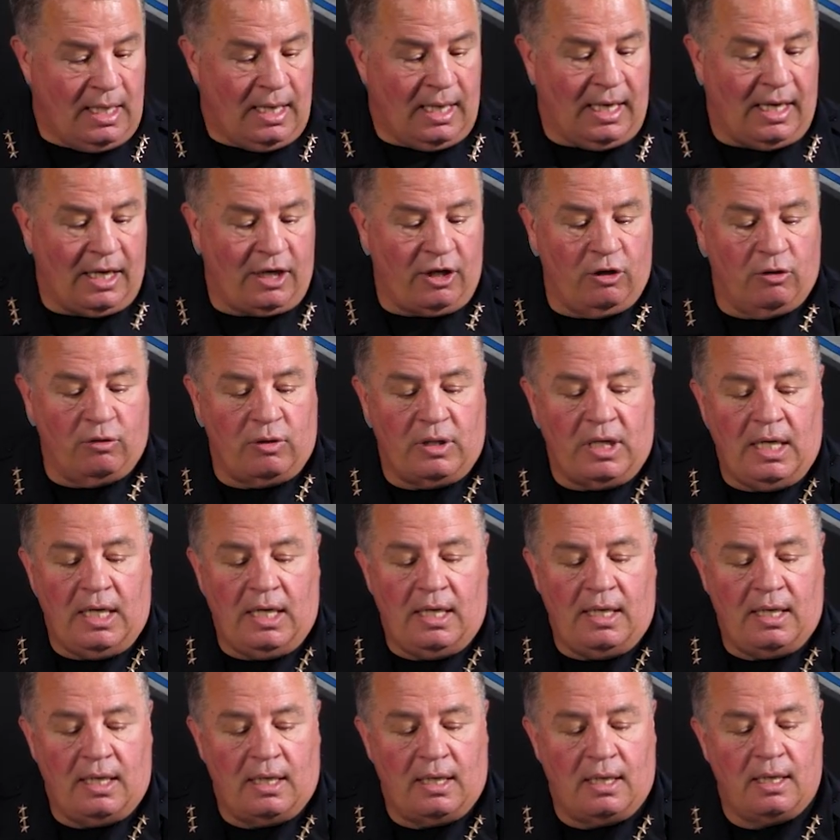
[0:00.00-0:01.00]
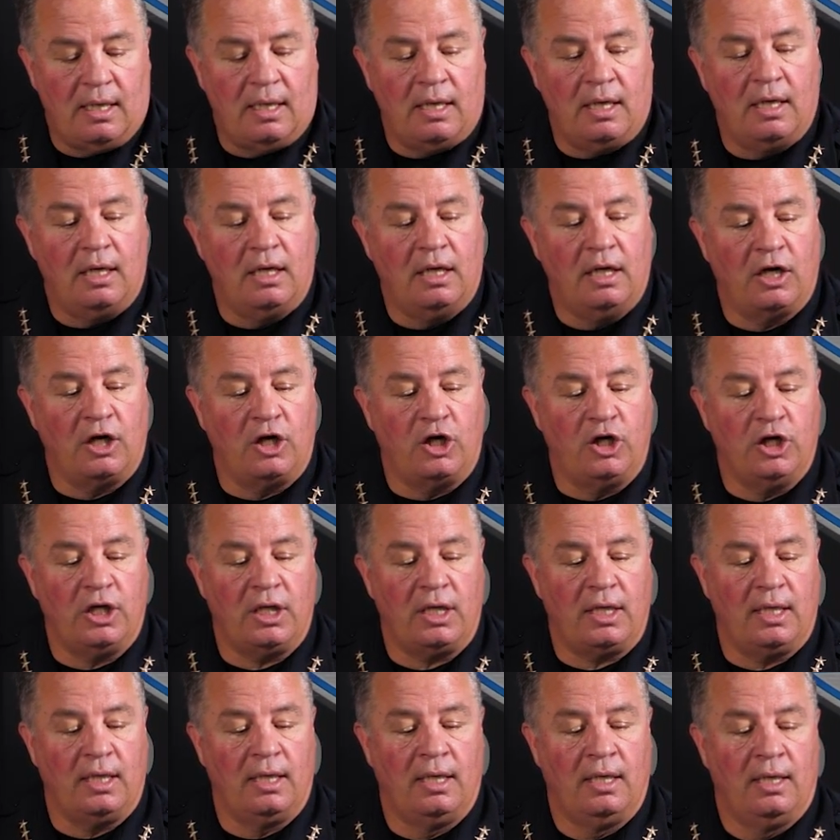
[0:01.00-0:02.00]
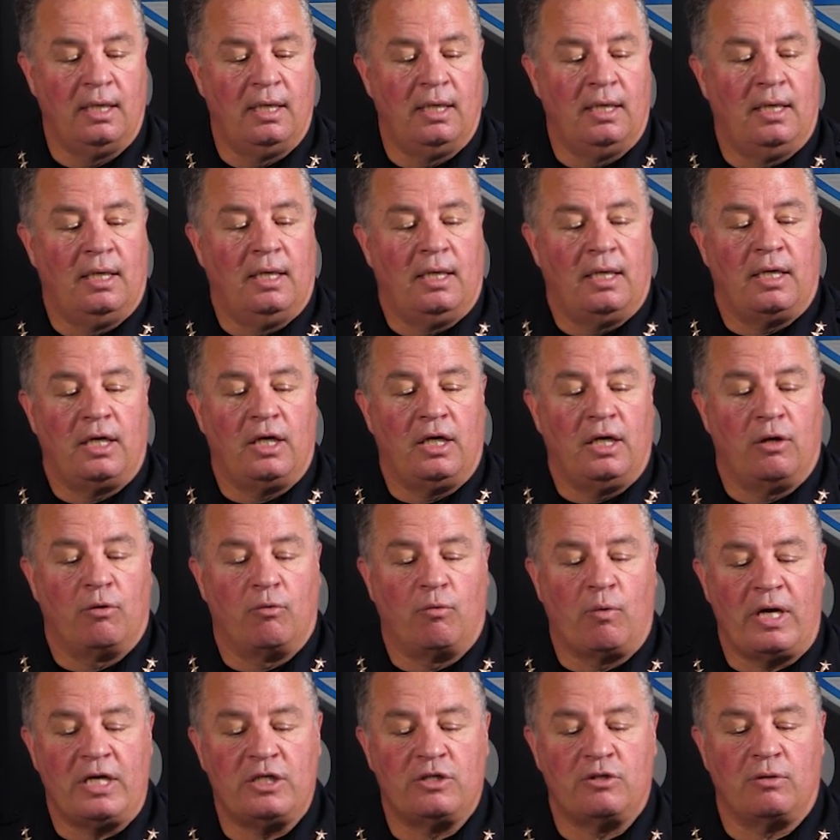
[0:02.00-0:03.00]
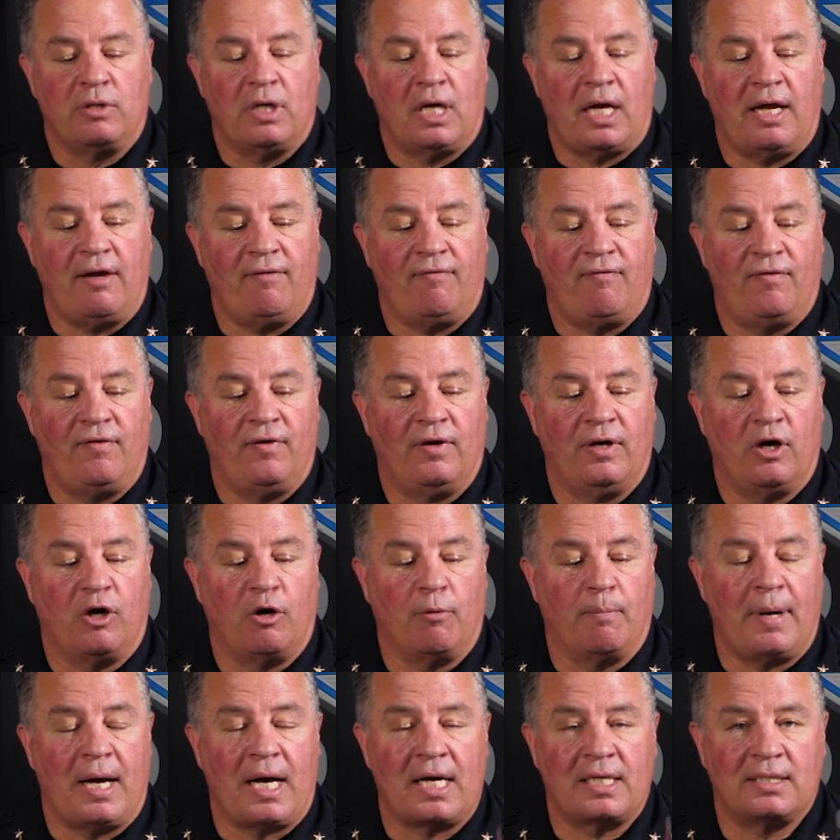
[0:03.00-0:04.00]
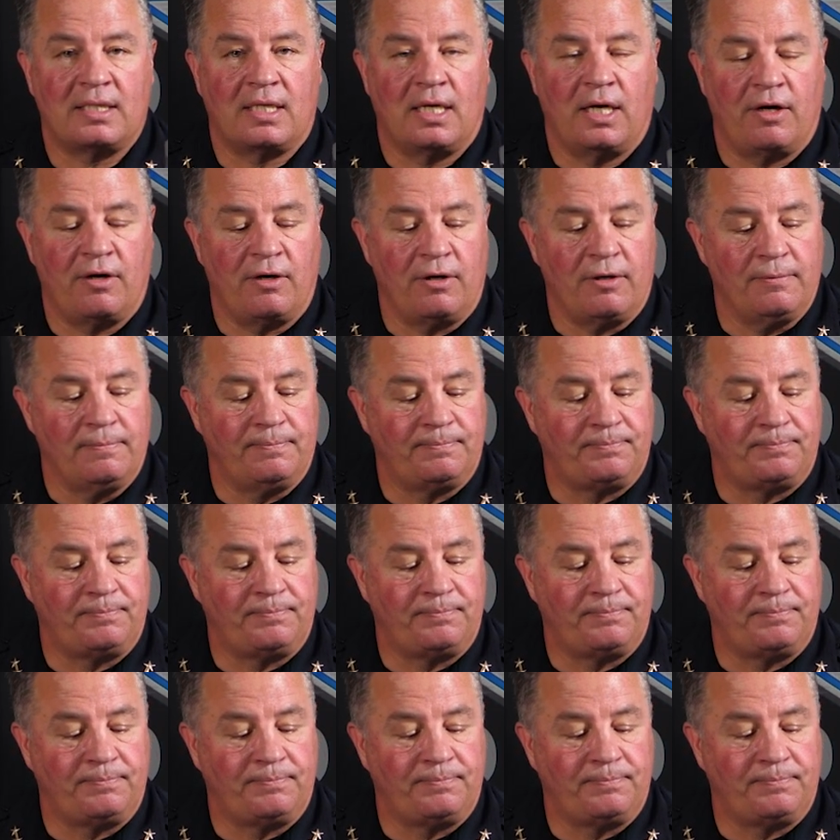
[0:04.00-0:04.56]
You'll need a good razor knife or box cutter,